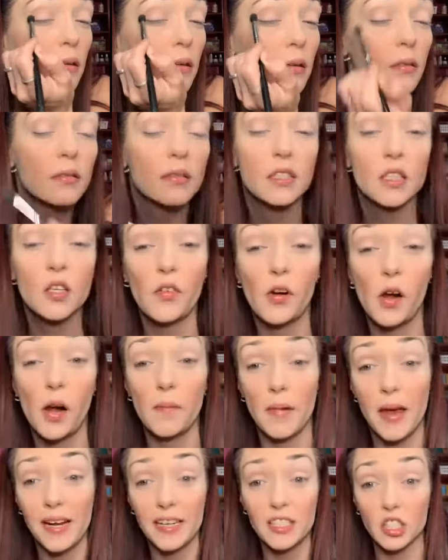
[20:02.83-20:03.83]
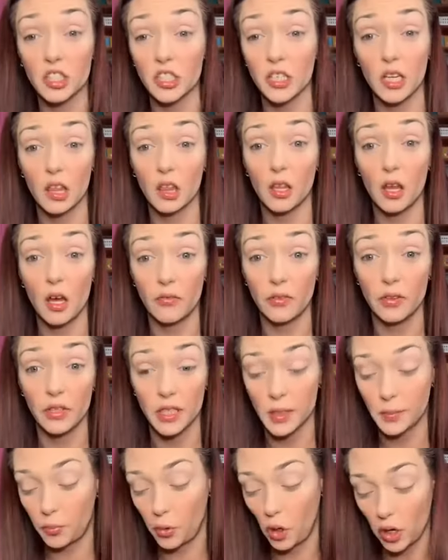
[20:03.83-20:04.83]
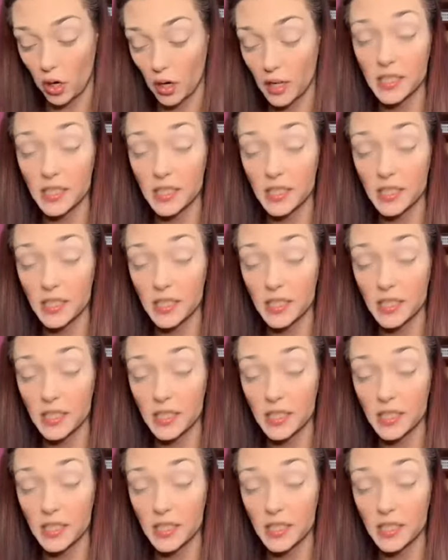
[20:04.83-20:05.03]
So far, I'm actually loving these products.